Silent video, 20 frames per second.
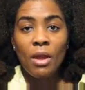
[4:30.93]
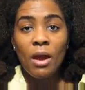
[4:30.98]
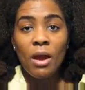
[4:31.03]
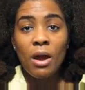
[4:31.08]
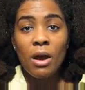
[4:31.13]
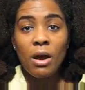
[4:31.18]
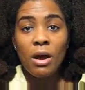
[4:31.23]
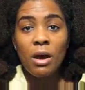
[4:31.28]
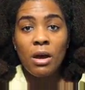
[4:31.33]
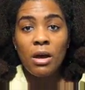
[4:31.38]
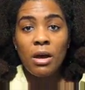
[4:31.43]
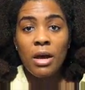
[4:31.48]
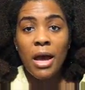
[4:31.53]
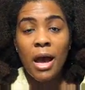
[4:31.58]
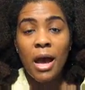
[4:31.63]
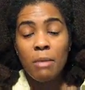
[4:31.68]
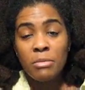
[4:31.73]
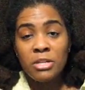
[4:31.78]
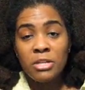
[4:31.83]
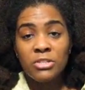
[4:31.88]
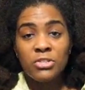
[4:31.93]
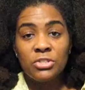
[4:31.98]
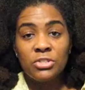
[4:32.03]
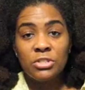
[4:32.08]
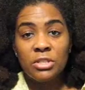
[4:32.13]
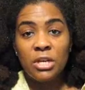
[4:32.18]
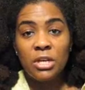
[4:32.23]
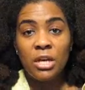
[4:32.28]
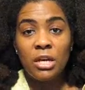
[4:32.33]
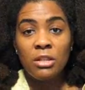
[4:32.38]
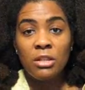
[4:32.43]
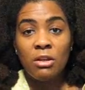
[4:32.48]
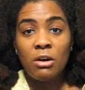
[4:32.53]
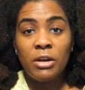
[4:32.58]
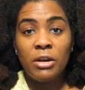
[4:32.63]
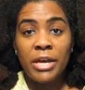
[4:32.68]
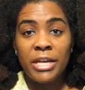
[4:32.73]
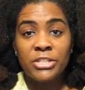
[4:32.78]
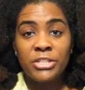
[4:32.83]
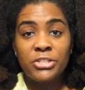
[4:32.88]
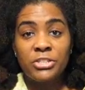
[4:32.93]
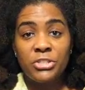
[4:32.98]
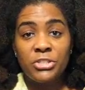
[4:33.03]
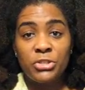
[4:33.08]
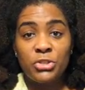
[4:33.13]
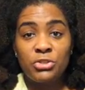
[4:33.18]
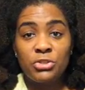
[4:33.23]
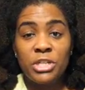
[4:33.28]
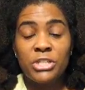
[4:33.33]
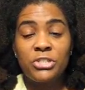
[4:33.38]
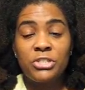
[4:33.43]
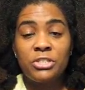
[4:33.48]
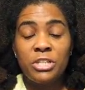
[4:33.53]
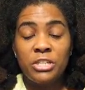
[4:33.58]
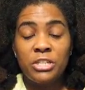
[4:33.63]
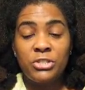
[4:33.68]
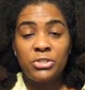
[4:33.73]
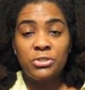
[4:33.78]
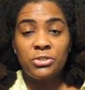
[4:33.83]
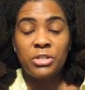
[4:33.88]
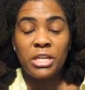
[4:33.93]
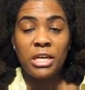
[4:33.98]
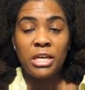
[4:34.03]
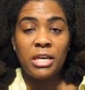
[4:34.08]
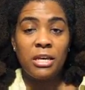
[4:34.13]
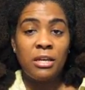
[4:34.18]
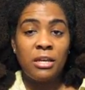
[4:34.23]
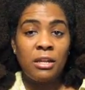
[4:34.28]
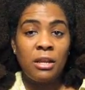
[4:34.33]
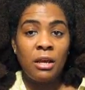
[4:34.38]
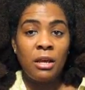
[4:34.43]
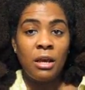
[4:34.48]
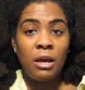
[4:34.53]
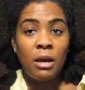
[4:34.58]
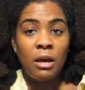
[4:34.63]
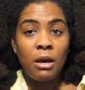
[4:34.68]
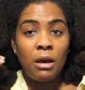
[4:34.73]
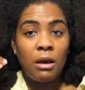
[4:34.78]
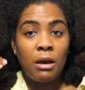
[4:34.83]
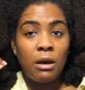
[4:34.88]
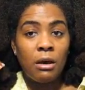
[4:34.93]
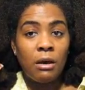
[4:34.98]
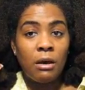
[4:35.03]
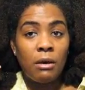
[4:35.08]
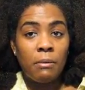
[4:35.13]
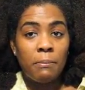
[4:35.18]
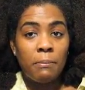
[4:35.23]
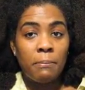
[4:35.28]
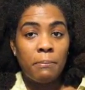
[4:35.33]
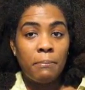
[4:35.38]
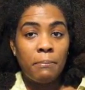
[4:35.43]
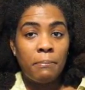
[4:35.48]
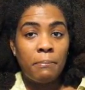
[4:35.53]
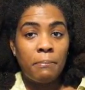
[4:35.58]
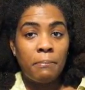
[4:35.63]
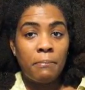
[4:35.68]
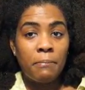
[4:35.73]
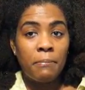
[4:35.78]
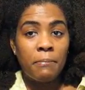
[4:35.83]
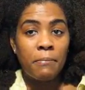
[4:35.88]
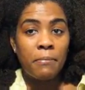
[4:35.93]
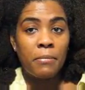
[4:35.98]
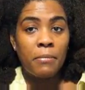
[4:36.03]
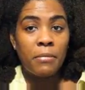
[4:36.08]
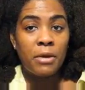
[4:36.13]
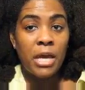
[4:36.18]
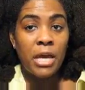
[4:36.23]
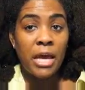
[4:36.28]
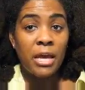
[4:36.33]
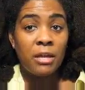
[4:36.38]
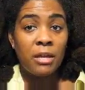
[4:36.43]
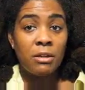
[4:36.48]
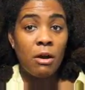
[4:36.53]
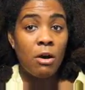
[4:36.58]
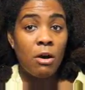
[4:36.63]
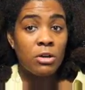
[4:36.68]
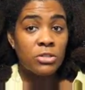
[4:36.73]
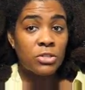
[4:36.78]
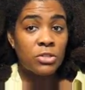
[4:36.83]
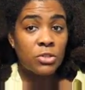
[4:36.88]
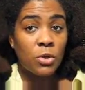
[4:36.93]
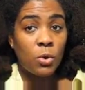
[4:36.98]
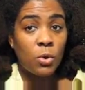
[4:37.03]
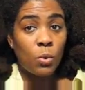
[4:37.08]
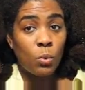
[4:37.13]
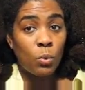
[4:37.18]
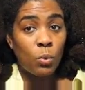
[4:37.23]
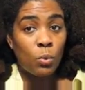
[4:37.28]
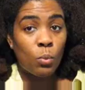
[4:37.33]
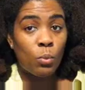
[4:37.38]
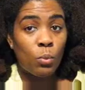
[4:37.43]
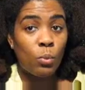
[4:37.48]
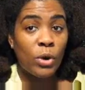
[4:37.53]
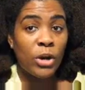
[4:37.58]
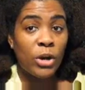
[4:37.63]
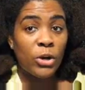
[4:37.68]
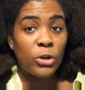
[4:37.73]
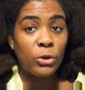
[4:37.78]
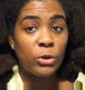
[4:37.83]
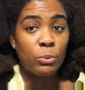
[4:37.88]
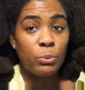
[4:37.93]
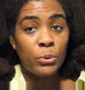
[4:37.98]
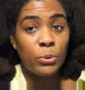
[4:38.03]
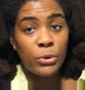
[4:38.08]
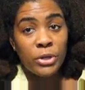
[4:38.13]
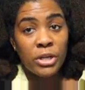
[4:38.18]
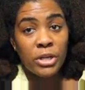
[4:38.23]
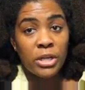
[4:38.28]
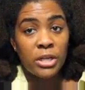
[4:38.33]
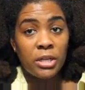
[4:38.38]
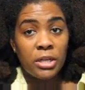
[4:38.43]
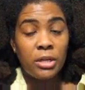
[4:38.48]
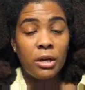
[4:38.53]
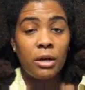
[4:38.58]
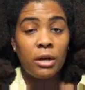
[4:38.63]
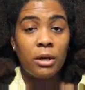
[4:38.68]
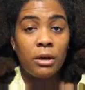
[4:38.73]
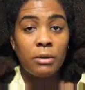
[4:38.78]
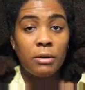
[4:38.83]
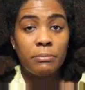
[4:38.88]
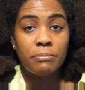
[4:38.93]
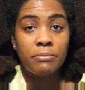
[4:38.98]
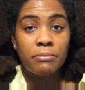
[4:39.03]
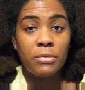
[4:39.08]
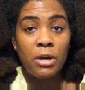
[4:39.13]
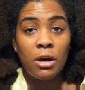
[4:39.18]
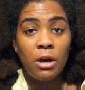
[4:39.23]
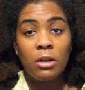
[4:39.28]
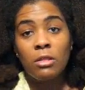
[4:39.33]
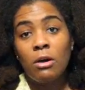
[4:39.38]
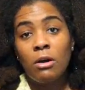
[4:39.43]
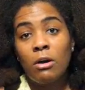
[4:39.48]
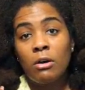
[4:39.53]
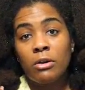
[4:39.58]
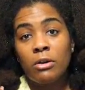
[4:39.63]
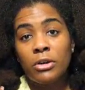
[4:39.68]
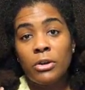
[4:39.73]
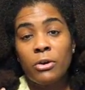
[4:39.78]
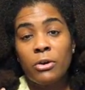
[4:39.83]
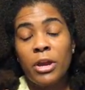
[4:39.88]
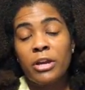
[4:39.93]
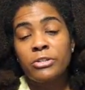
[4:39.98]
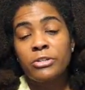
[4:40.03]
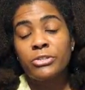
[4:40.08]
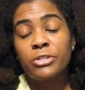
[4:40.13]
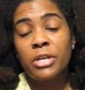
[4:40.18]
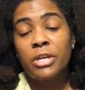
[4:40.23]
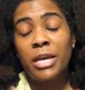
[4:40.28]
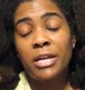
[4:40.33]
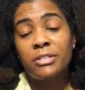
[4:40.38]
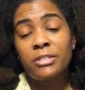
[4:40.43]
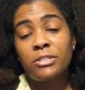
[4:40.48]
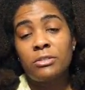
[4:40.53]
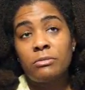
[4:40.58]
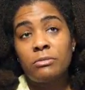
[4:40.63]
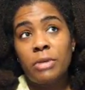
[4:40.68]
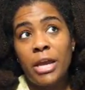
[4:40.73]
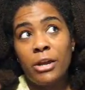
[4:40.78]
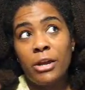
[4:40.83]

how much elongation and stretch that you get, and also where you put it along your hair, what